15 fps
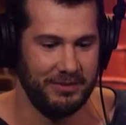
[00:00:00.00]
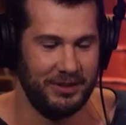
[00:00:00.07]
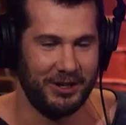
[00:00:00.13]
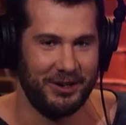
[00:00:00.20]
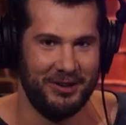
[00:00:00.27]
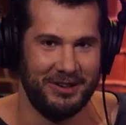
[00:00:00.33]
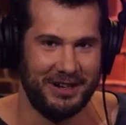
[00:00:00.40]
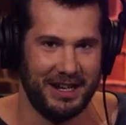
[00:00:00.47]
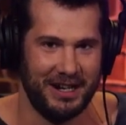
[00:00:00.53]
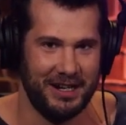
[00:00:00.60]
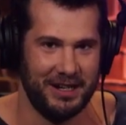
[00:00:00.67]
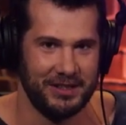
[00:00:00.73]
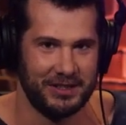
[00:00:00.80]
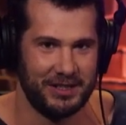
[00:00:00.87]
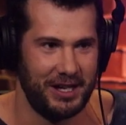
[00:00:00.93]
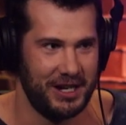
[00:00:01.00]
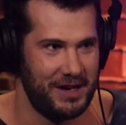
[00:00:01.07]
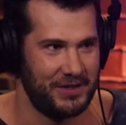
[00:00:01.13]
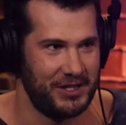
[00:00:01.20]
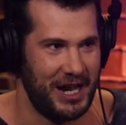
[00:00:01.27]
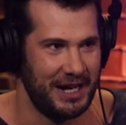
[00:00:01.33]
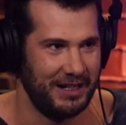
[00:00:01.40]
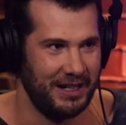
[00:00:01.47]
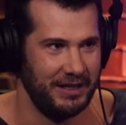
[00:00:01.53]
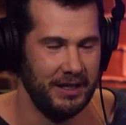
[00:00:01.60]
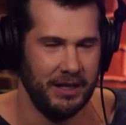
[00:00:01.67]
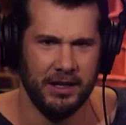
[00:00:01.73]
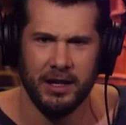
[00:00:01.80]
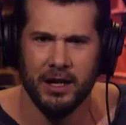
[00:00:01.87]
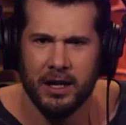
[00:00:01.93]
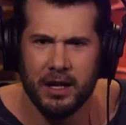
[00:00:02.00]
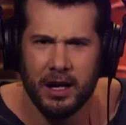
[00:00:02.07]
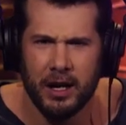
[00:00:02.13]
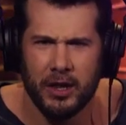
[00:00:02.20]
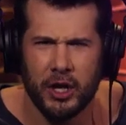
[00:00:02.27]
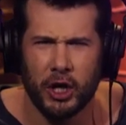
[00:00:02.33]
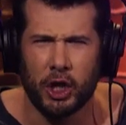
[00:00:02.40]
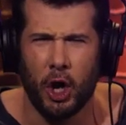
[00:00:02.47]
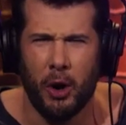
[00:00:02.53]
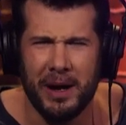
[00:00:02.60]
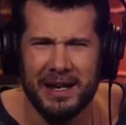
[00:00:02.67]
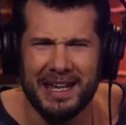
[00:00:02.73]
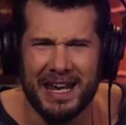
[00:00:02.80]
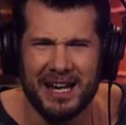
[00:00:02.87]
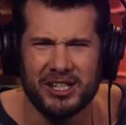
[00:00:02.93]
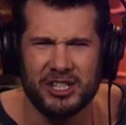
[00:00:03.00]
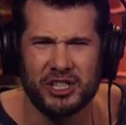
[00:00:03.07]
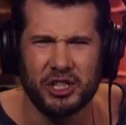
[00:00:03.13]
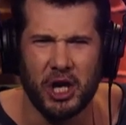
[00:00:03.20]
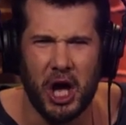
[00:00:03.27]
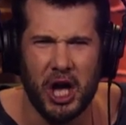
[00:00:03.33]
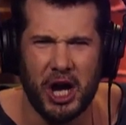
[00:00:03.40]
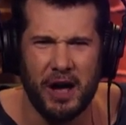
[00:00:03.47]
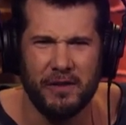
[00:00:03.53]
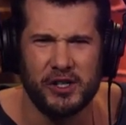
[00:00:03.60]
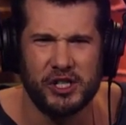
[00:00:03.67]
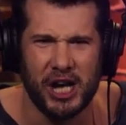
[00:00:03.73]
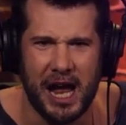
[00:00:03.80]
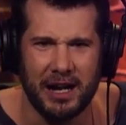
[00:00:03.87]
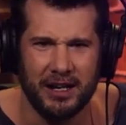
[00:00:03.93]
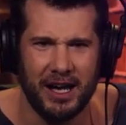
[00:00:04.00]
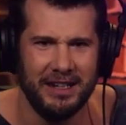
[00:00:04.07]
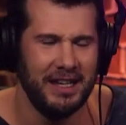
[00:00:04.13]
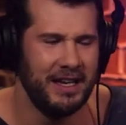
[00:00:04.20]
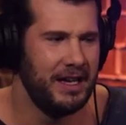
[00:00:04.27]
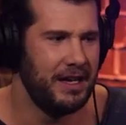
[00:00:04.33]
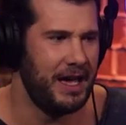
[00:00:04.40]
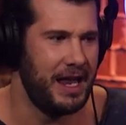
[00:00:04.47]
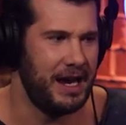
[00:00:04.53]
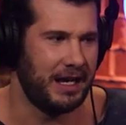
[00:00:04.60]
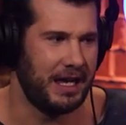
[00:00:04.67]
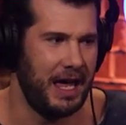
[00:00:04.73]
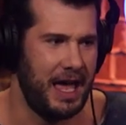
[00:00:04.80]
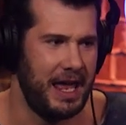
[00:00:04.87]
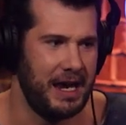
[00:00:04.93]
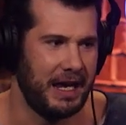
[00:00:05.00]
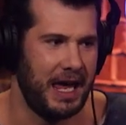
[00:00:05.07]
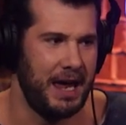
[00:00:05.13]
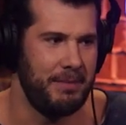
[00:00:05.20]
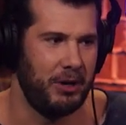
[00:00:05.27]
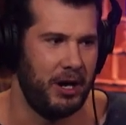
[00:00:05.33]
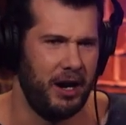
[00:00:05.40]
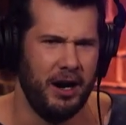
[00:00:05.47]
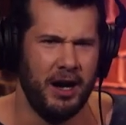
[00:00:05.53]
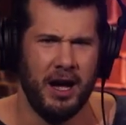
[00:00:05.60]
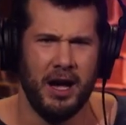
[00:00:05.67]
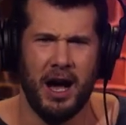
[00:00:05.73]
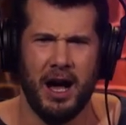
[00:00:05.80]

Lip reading: they're going to get a sawed-off shotgun. They're going to get a sawed-off shotgun and a K-bar.